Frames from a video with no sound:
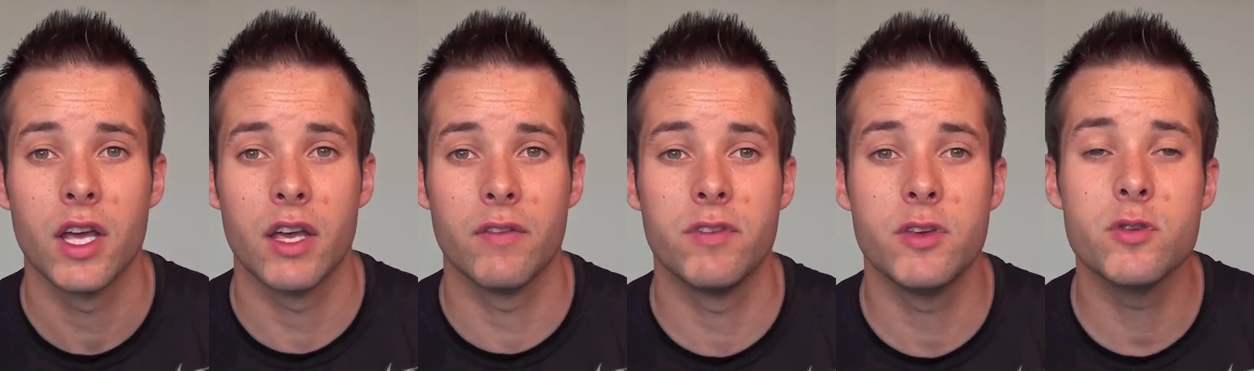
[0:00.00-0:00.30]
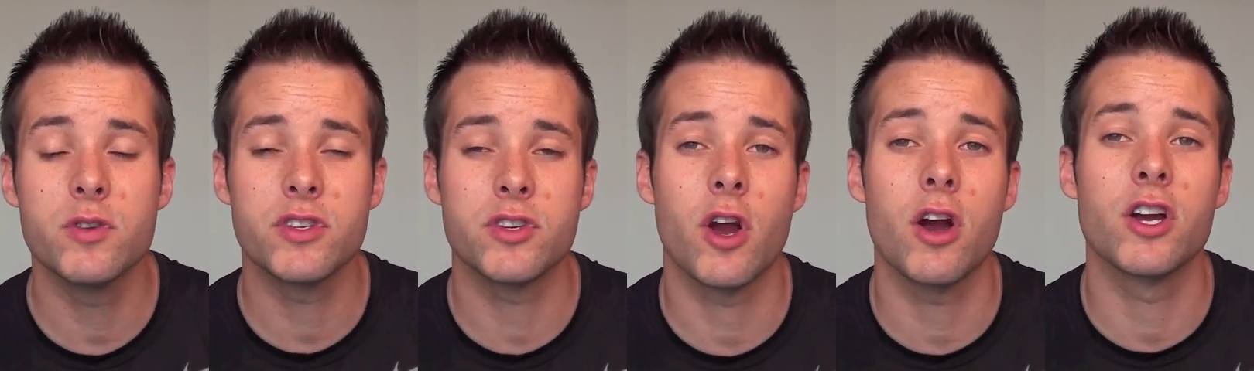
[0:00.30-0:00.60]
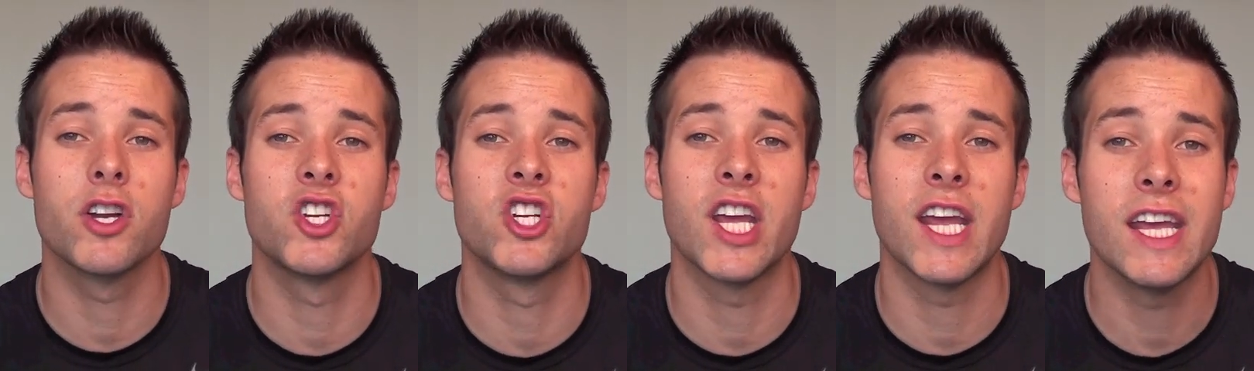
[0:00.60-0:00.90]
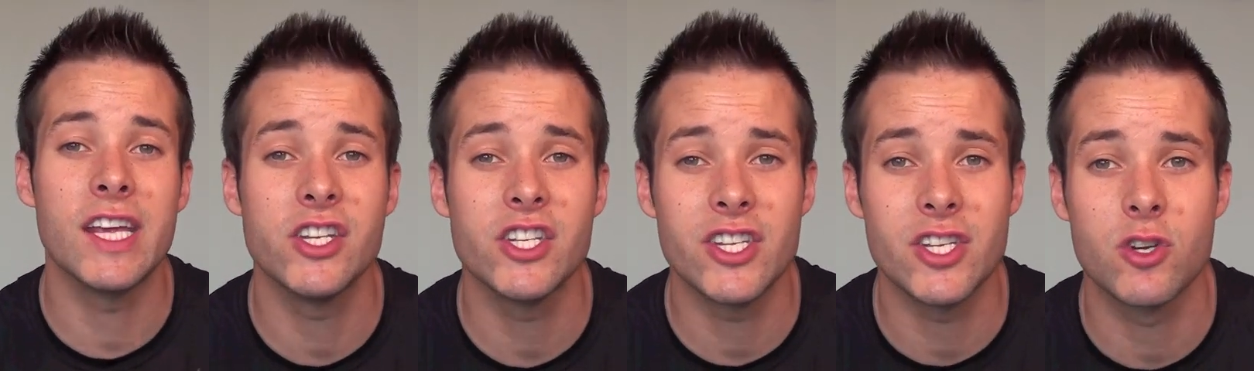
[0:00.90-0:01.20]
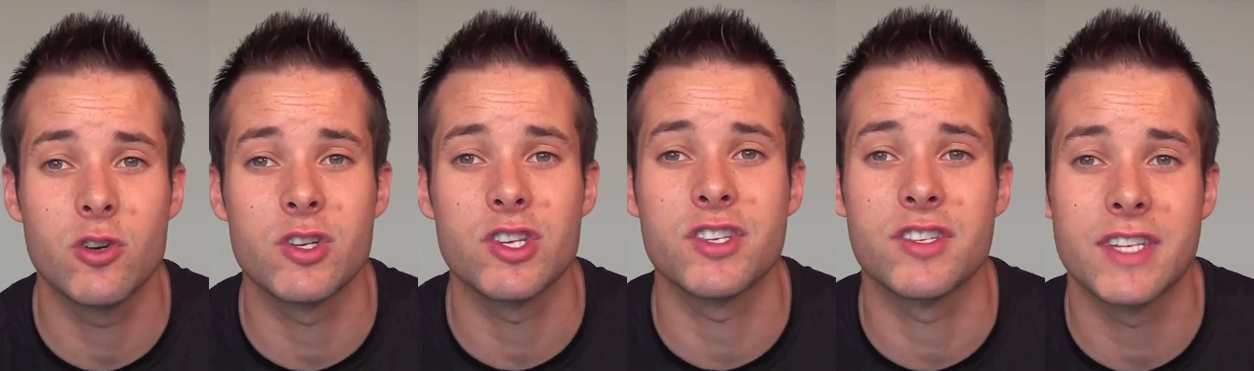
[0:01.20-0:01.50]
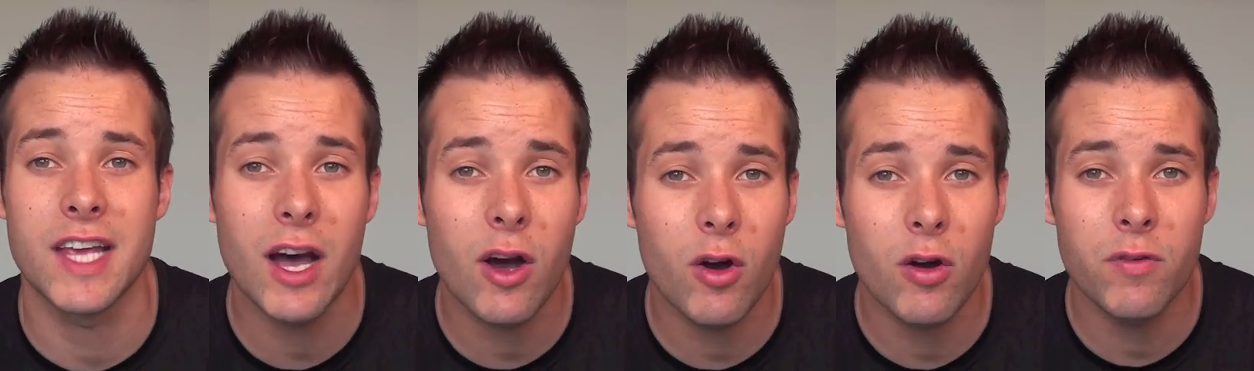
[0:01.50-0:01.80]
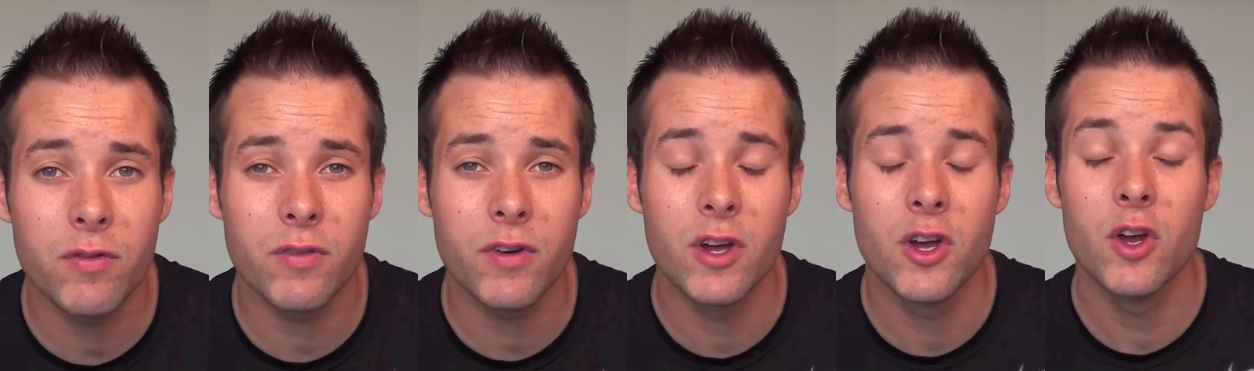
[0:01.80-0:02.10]
If you start changing
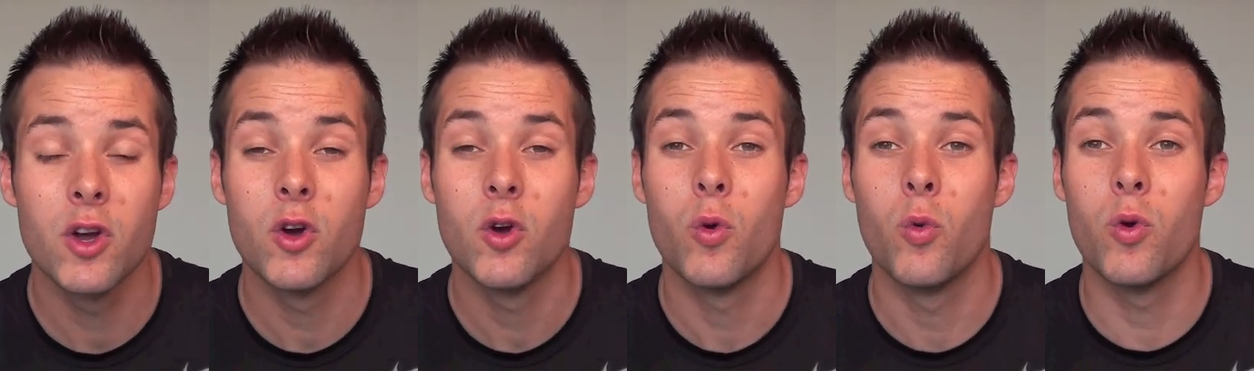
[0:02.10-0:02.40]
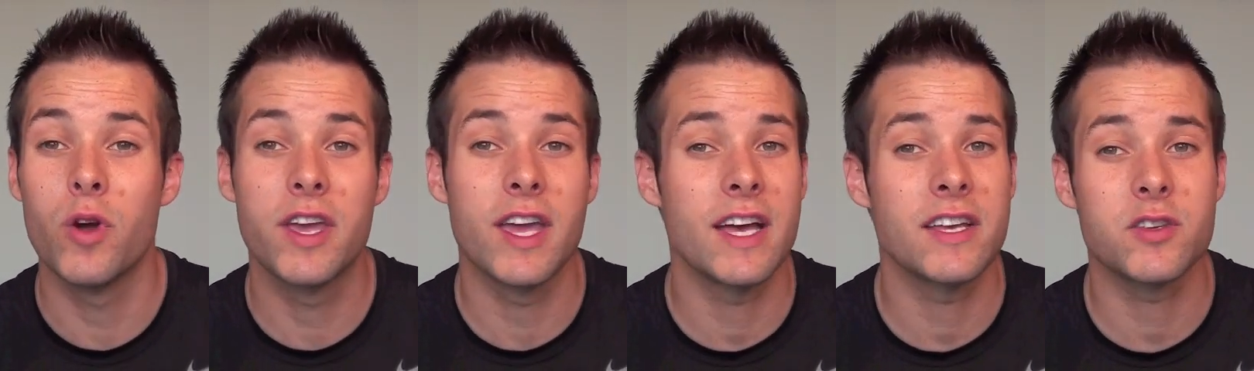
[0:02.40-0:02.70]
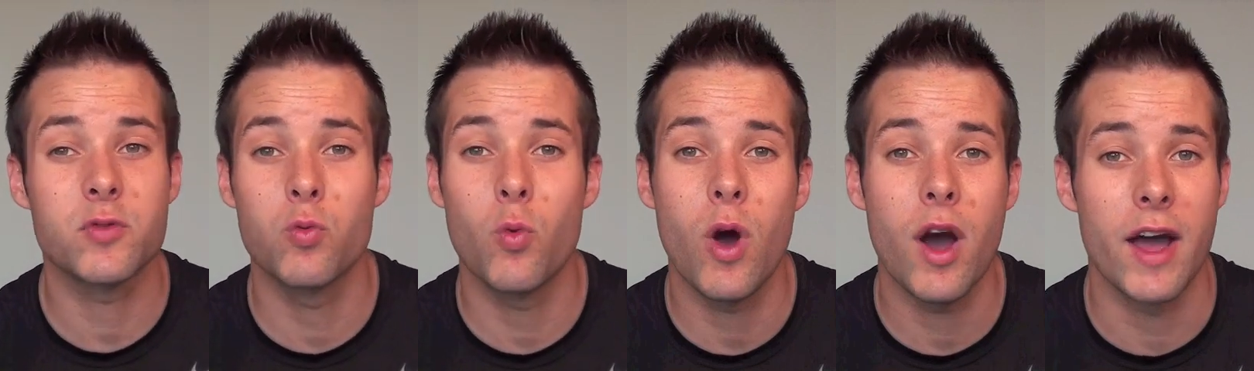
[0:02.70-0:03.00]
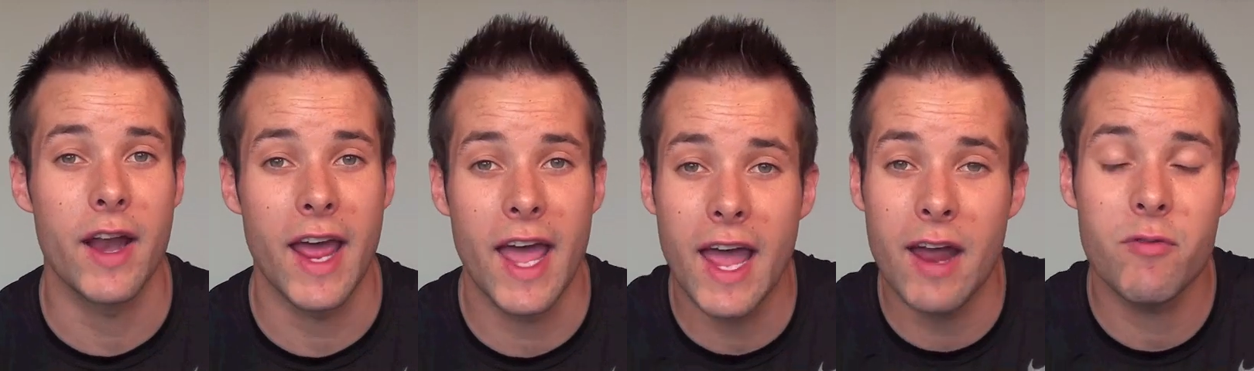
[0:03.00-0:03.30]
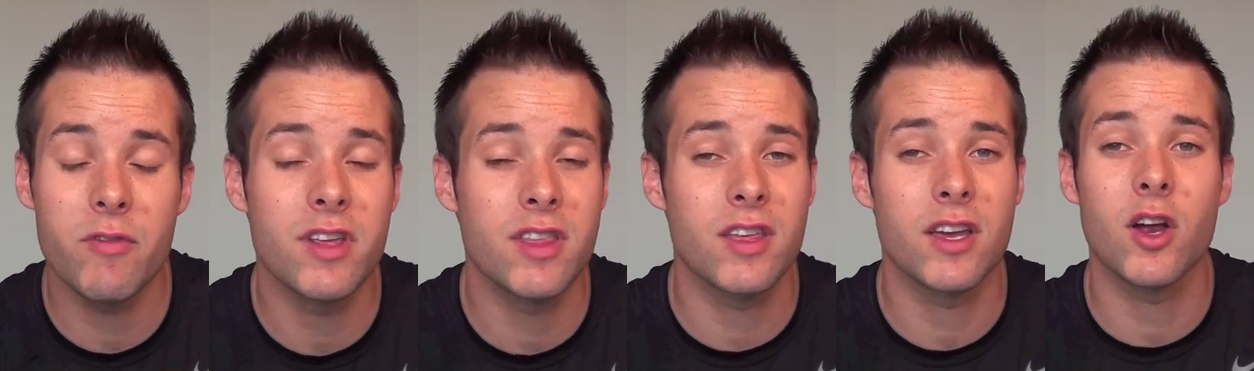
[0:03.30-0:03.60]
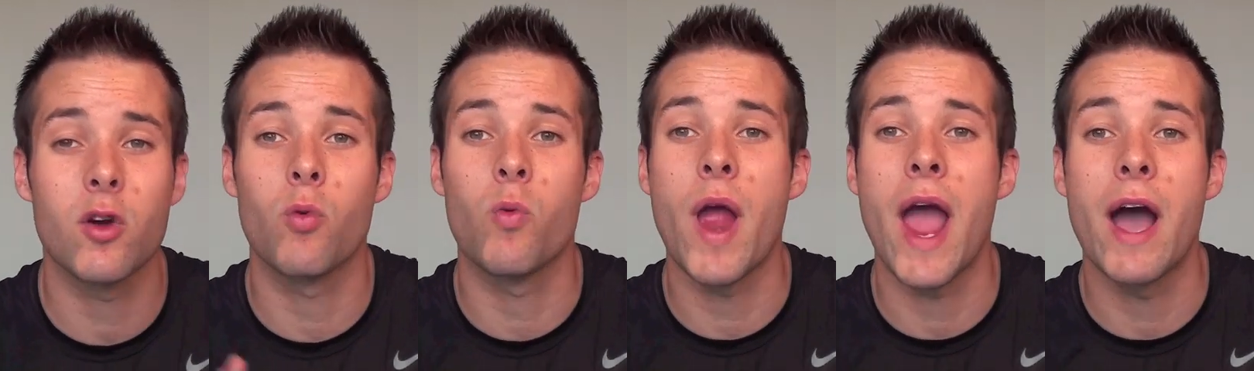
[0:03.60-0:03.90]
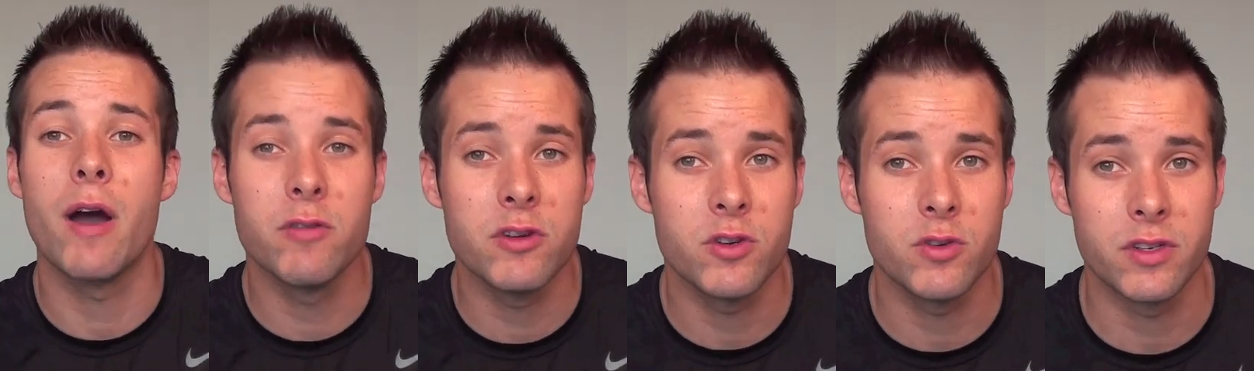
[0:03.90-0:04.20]
yourself, well, guess what? Everything
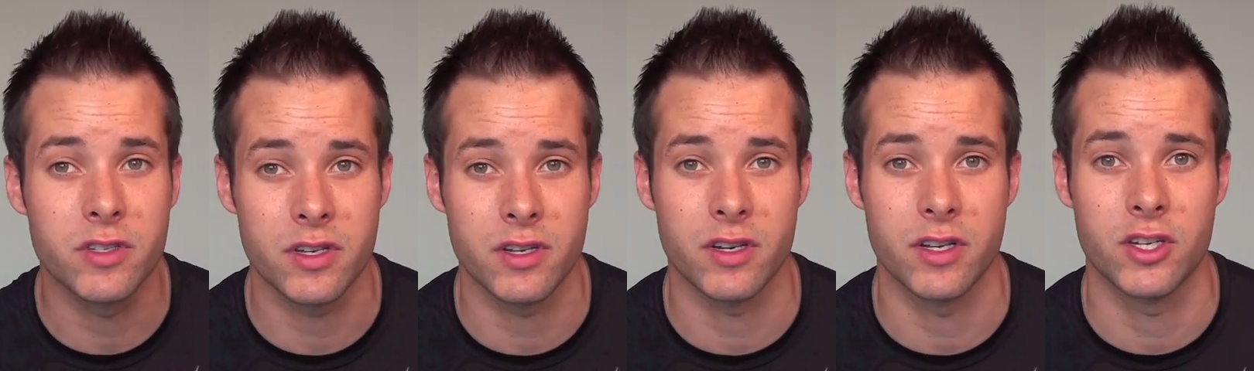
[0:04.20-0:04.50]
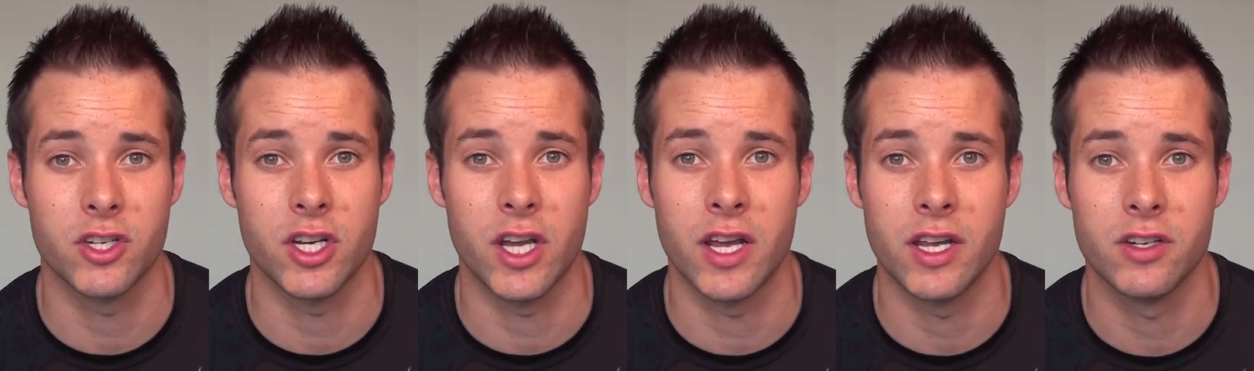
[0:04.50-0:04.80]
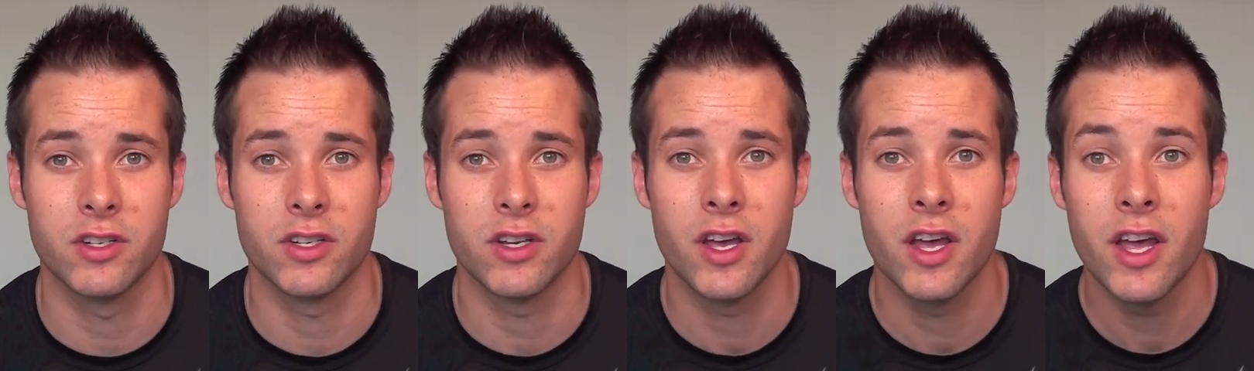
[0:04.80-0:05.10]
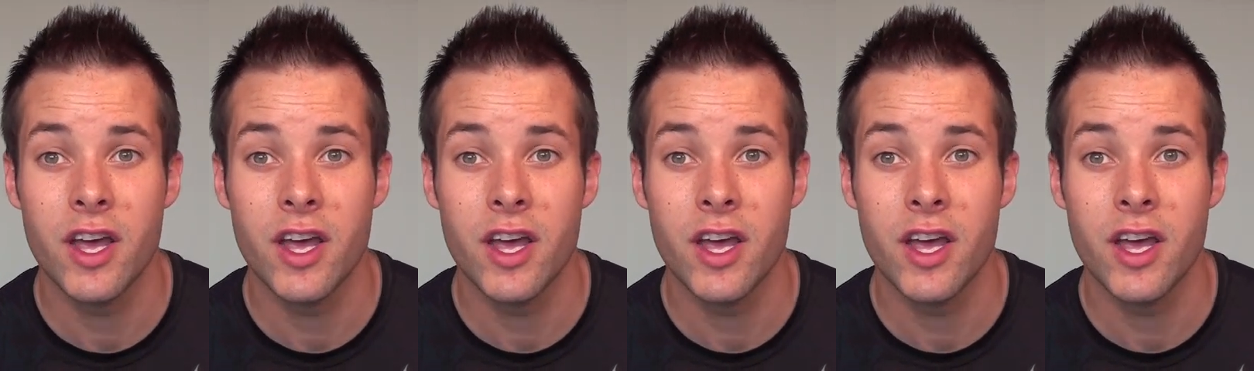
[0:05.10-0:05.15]
around you is going to change.